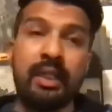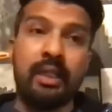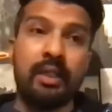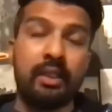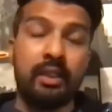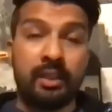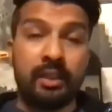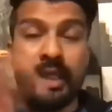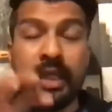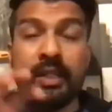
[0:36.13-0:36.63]

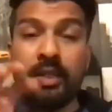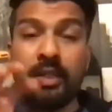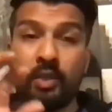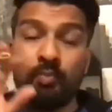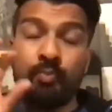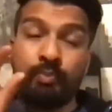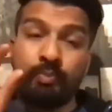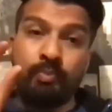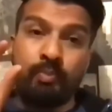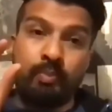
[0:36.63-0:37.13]
that
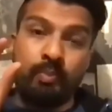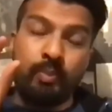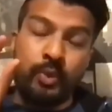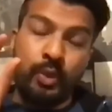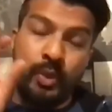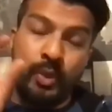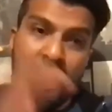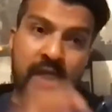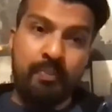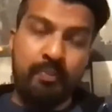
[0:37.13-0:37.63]

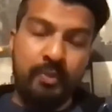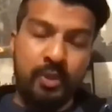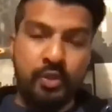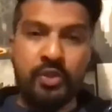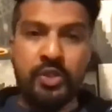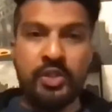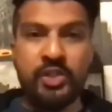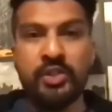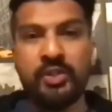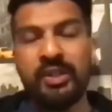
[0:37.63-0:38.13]
you heard
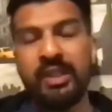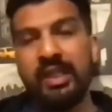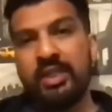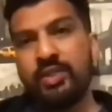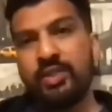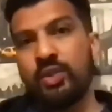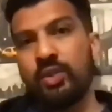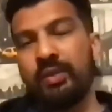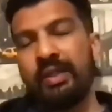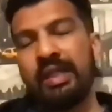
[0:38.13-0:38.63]
Patricia and
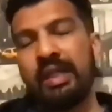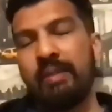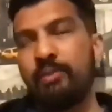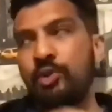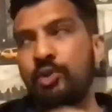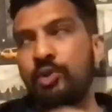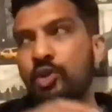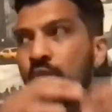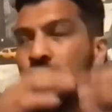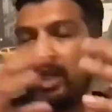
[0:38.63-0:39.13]
Ian's story, and I'm
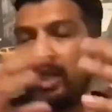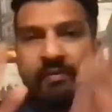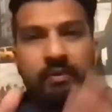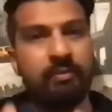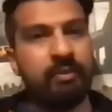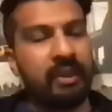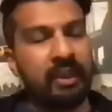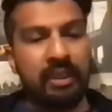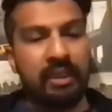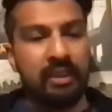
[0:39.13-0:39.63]
sure
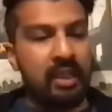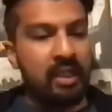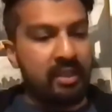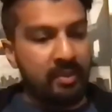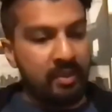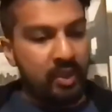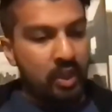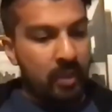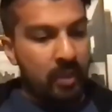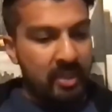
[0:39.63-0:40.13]
everybody, there
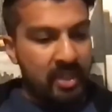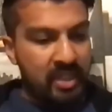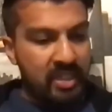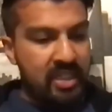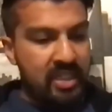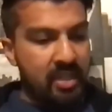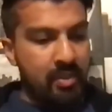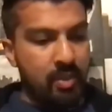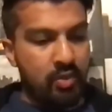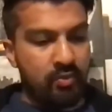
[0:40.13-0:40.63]
was comments
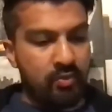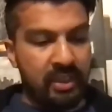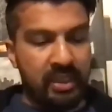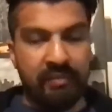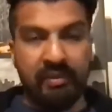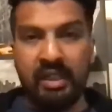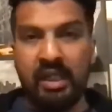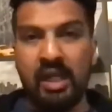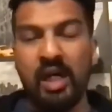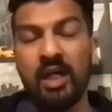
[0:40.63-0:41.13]
and there was
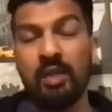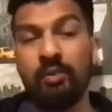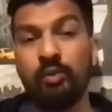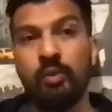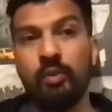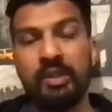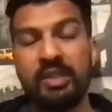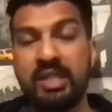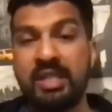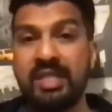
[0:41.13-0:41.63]
really, really
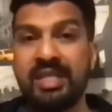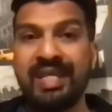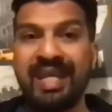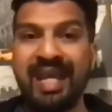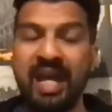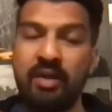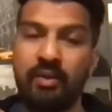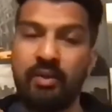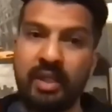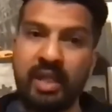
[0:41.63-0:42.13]
heartwarming to see
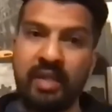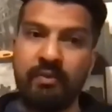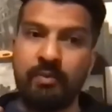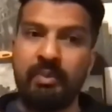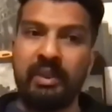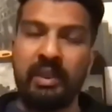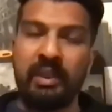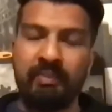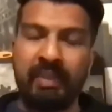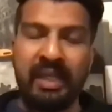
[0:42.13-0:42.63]
how
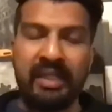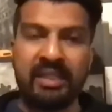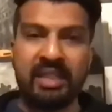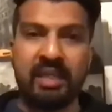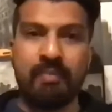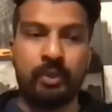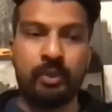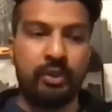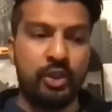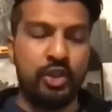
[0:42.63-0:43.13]
everybody picked
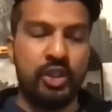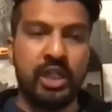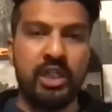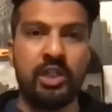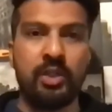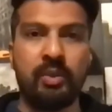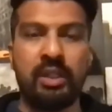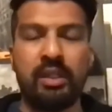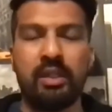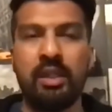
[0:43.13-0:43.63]
up on the
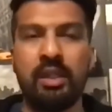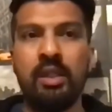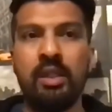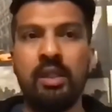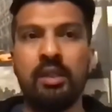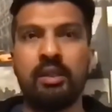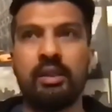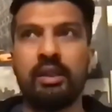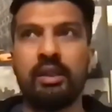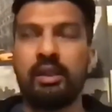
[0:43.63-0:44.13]
genuine,
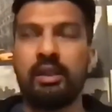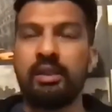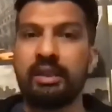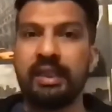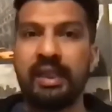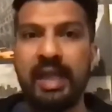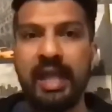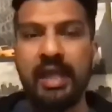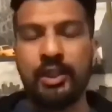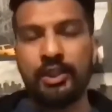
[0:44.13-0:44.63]
the
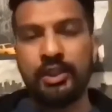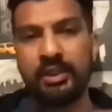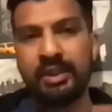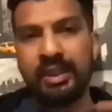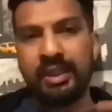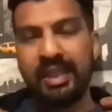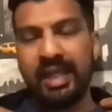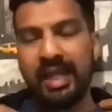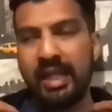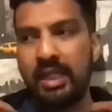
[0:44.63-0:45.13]
connection
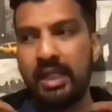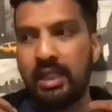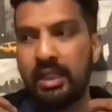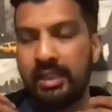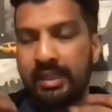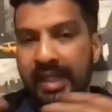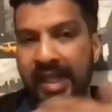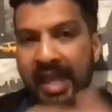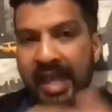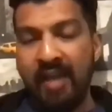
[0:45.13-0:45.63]
that they
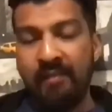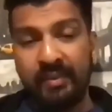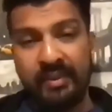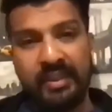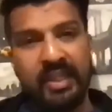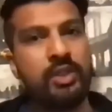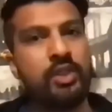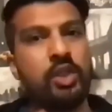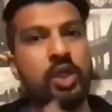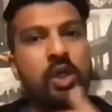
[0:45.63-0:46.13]
have with
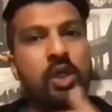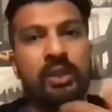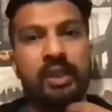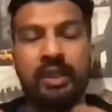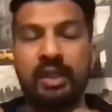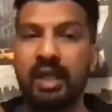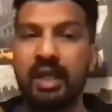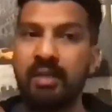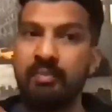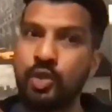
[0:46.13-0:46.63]
their dog.
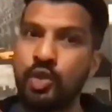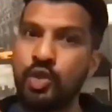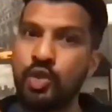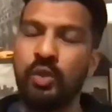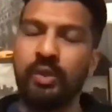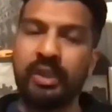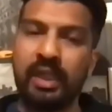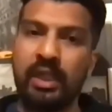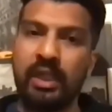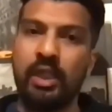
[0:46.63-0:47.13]
And I'm
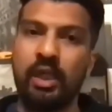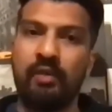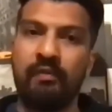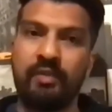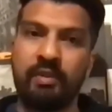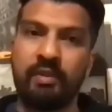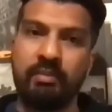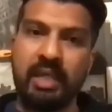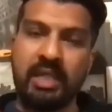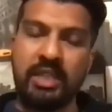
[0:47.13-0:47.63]
sure that a lot
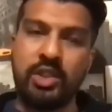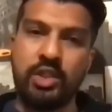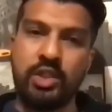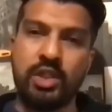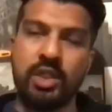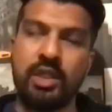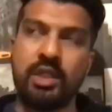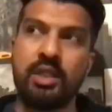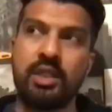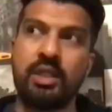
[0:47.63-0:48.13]
of the
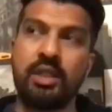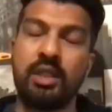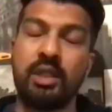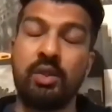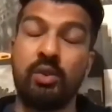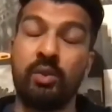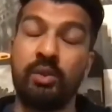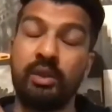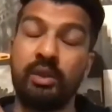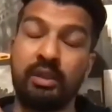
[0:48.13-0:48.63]
messaging
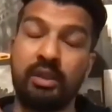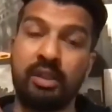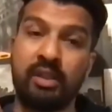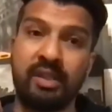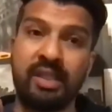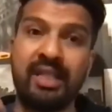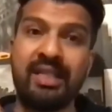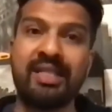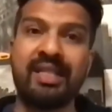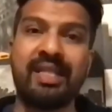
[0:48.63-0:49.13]
or the
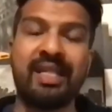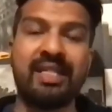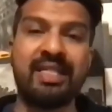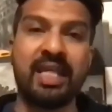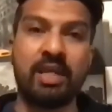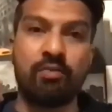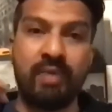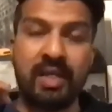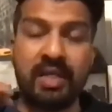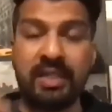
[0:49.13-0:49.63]
things that they
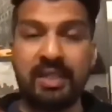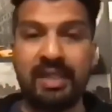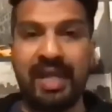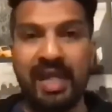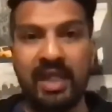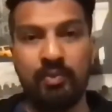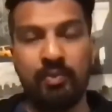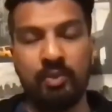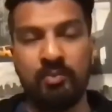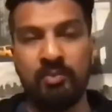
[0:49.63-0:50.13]
said
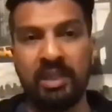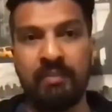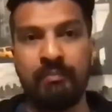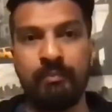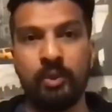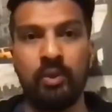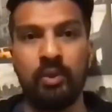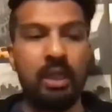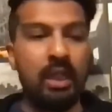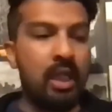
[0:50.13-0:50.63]
resonated with
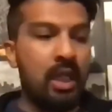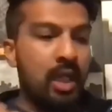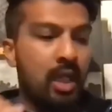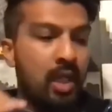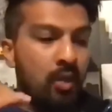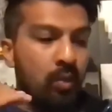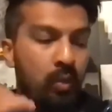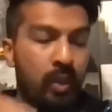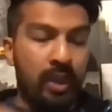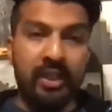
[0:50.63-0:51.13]
people.
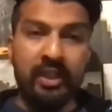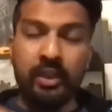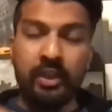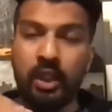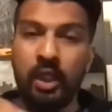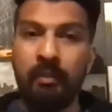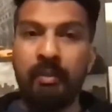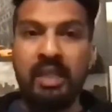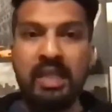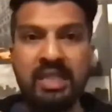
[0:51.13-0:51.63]
One of the
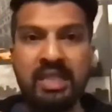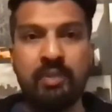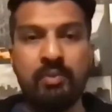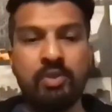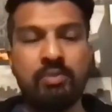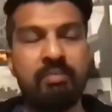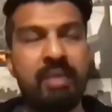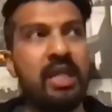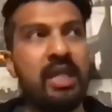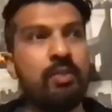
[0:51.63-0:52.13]
comments that
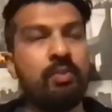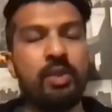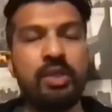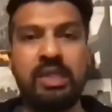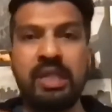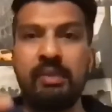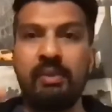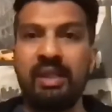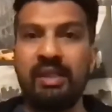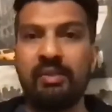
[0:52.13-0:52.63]
was made
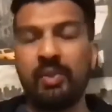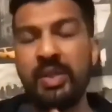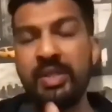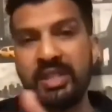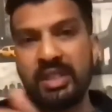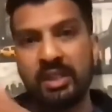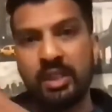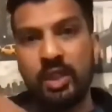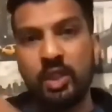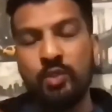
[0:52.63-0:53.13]
was, well,
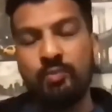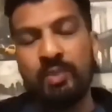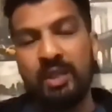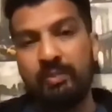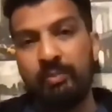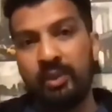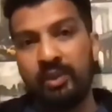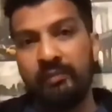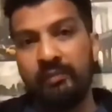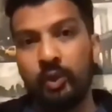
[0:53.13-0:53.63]
those
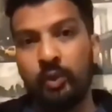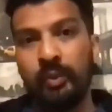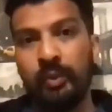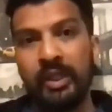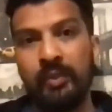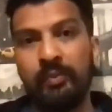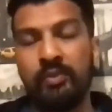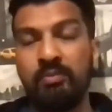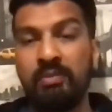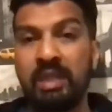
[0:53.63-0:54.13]
people have all
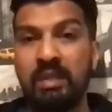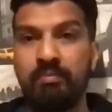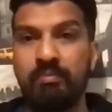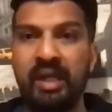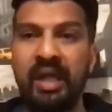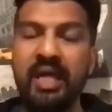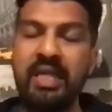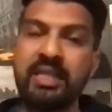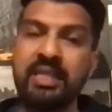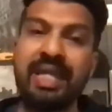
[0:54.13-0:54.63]
worked with me in
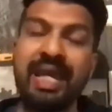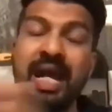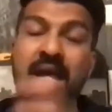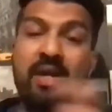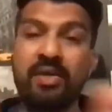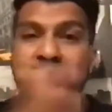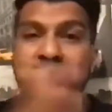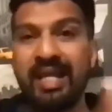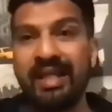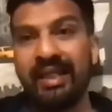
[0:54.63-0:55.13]
person.
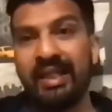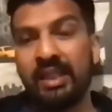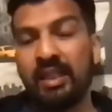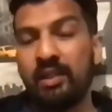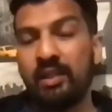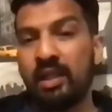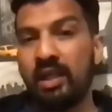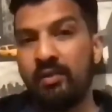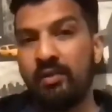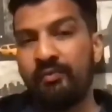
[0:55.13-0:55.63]
How's that going
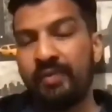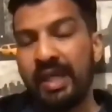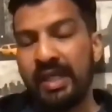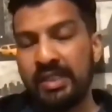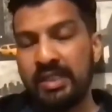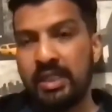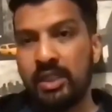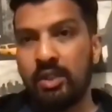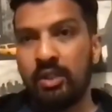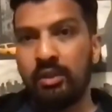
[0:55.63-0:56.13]
to
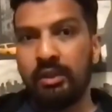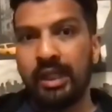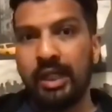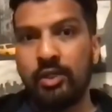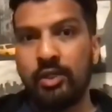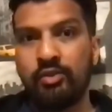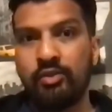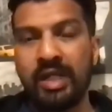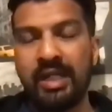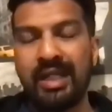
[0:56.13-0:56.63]
affect in
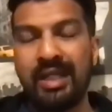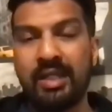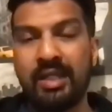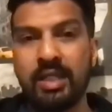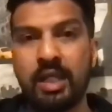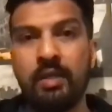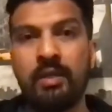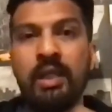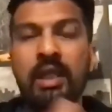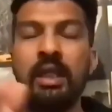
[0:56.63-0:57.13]
online training?
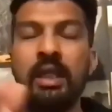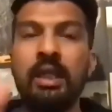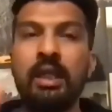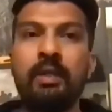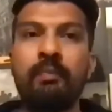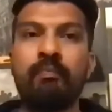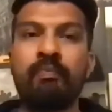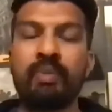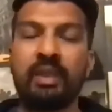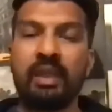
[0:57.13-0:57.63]
So
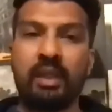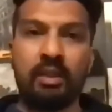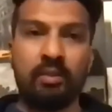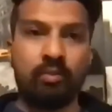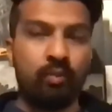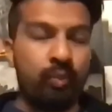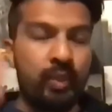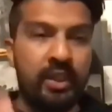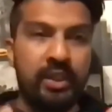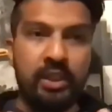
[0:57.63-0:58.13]

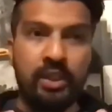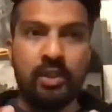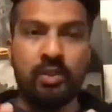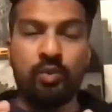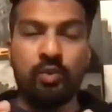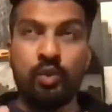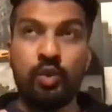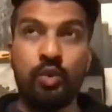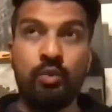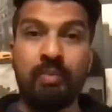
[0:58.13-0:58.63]
whether
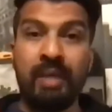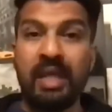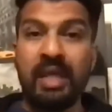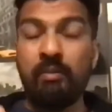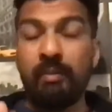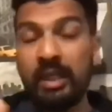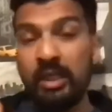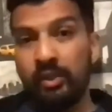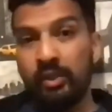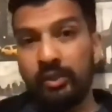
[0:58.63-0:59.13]
you may or
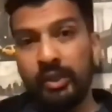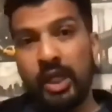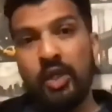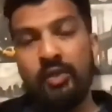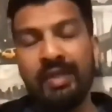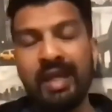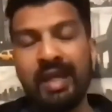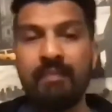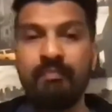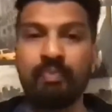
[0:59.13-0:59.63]
may not know
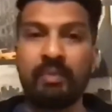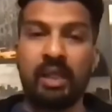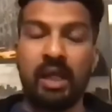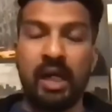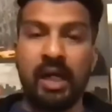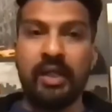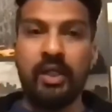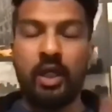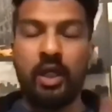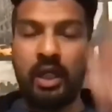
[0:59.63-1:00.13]
that
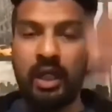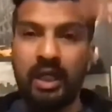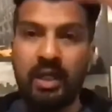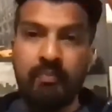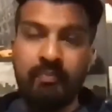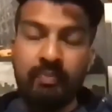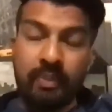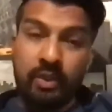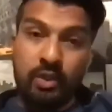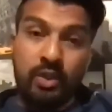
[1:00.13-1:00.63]
I
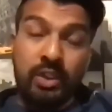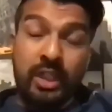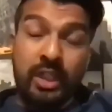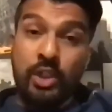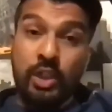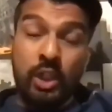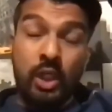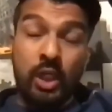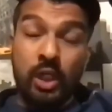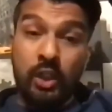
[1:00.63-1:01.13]

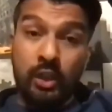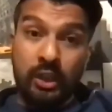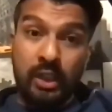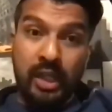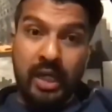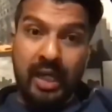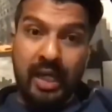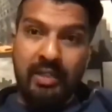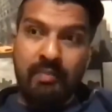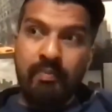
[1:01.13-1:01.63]
teach a lot
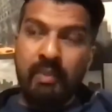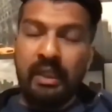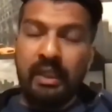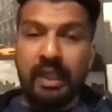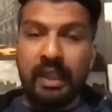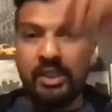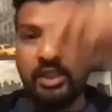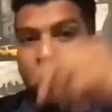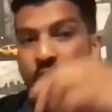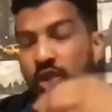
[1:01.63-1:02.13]
online,
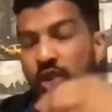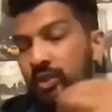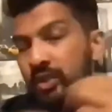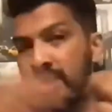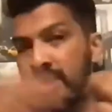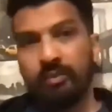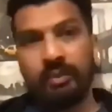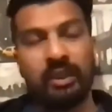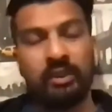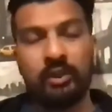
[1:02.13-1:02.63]
and I teach across
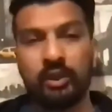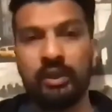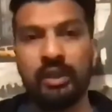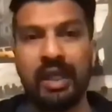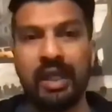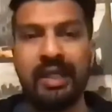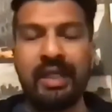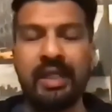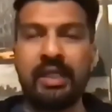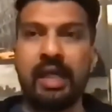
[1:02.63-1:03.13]
the world
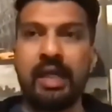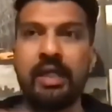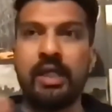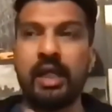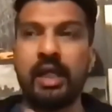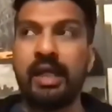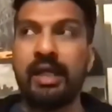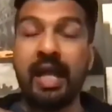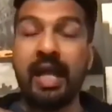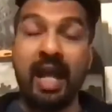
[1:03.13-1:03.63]
online, and I
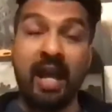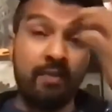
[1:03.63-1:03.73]
have